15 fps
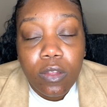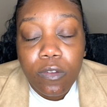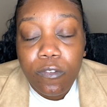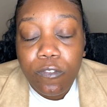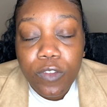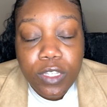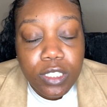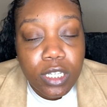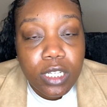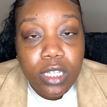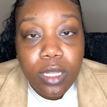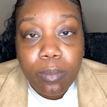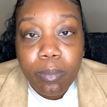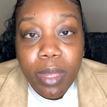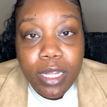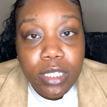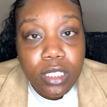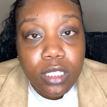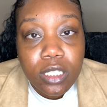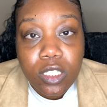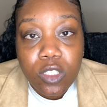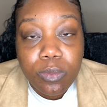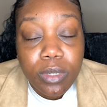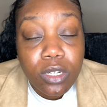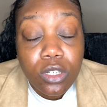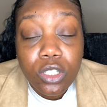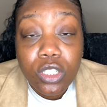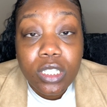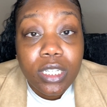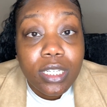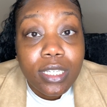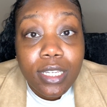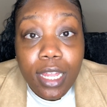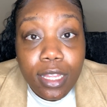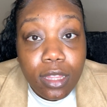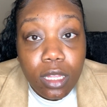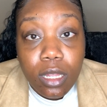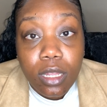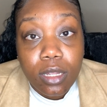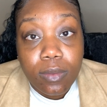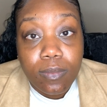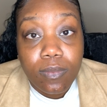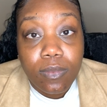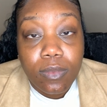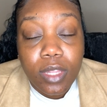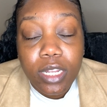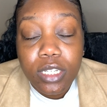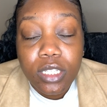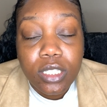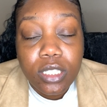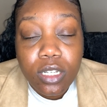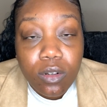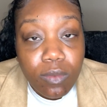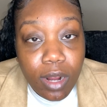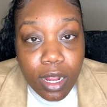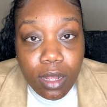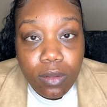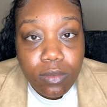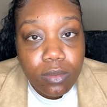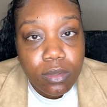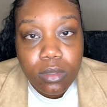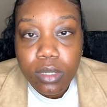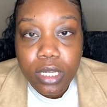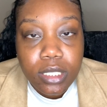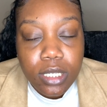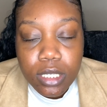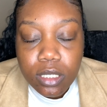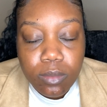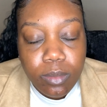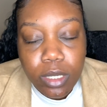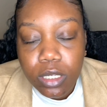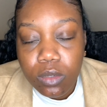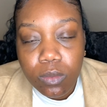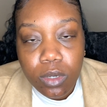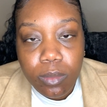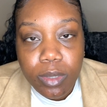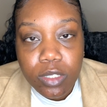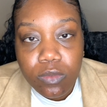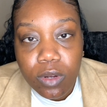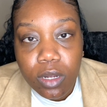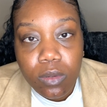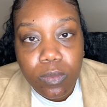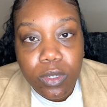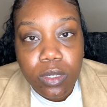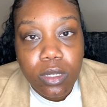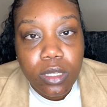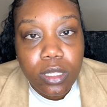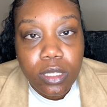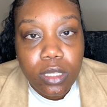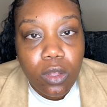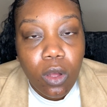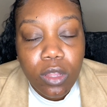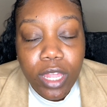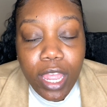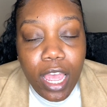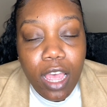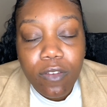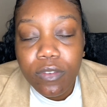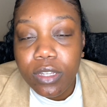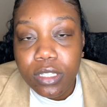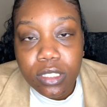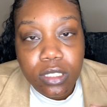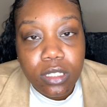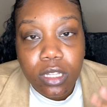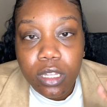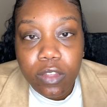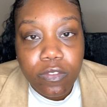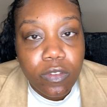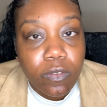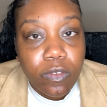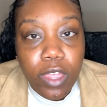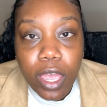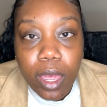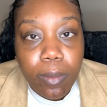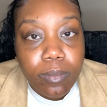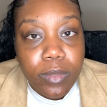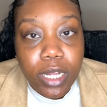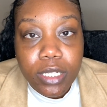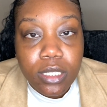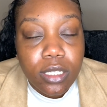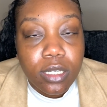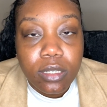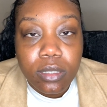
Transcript: physically, mentally, spiritually, nothing. they just sit around, that's not somebody you want to mess around with. All they have is the gift of gab. That's it.